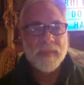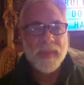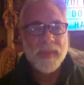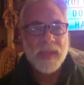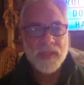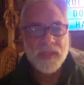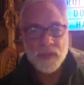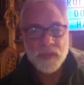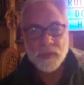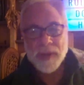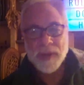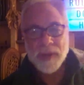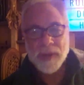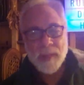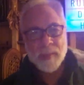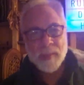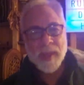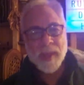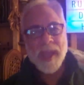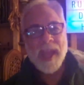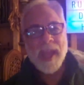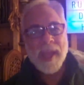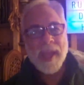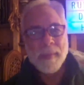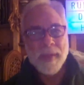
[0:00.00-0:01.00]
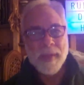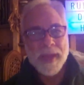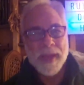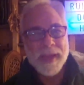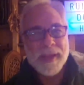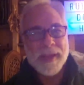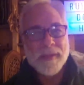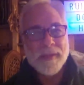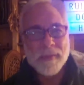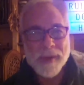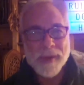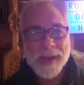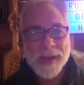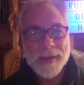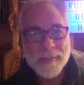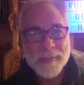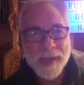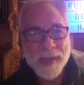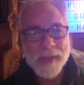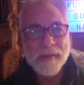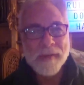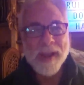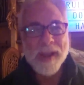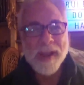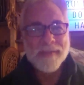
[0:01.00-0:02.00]
string up a hammock and read my
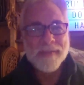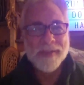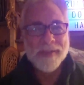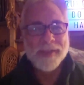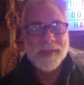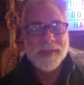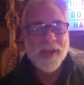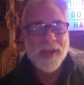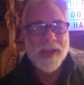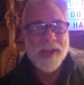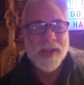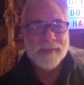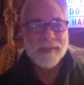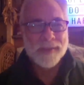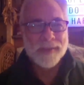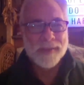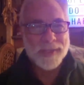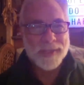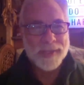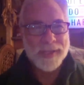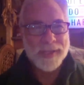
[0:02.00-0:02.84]
graphic novels and